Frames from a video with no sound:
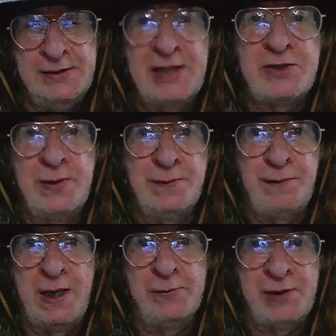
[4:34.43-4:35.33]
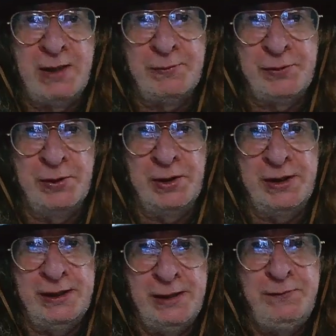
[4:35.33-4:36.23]
That's when I found out
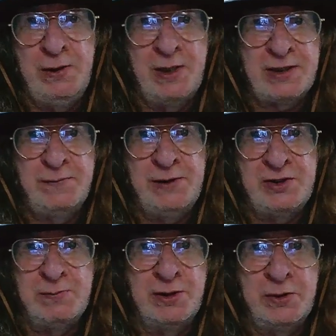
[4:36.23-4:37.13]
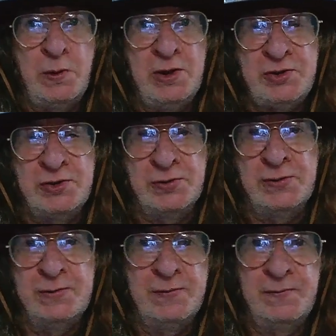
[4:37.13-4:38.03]
that if you ask VTOMAN a
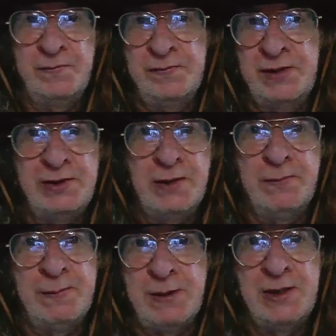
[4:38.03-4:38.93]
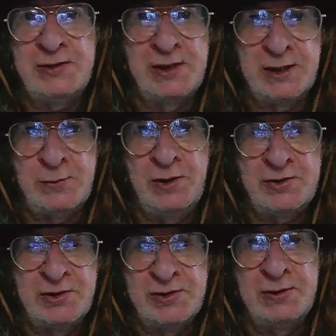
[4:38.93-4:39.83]
question, they don't reply to that
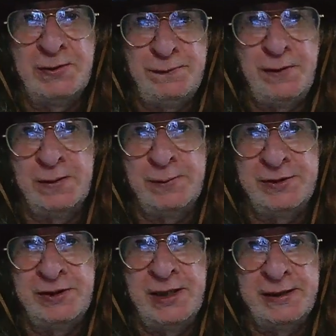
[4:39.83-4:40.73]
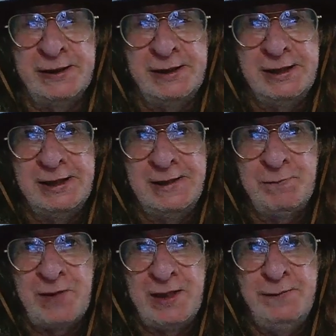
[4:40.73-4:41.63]
question till the following day.
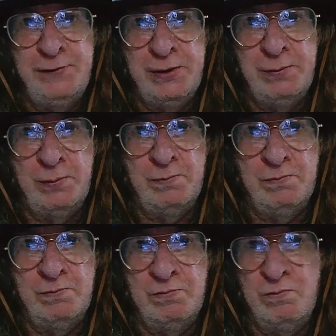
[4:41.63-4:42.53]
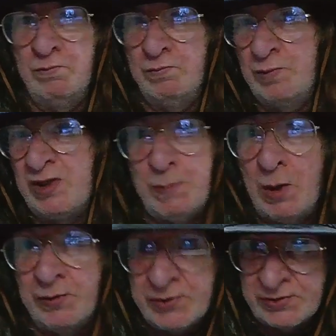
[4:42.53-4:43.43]
And if you
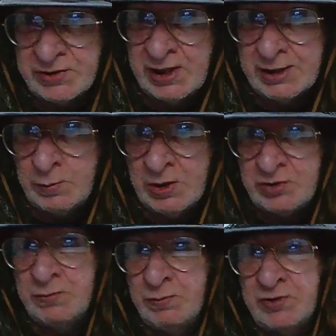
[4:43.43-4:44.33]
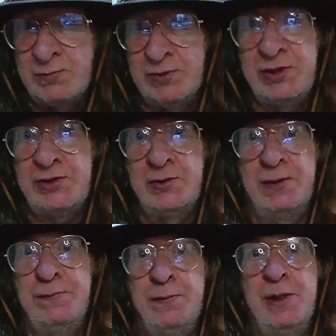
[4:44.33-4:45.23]
respond to that question with some
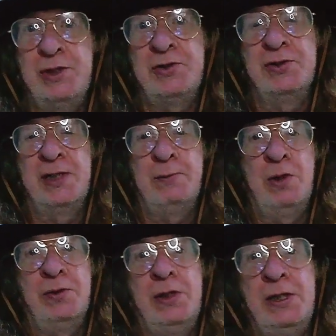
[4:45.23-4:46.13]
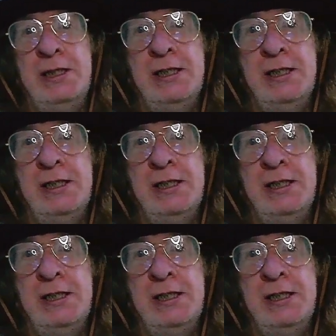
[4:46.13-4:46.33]
additional information they want,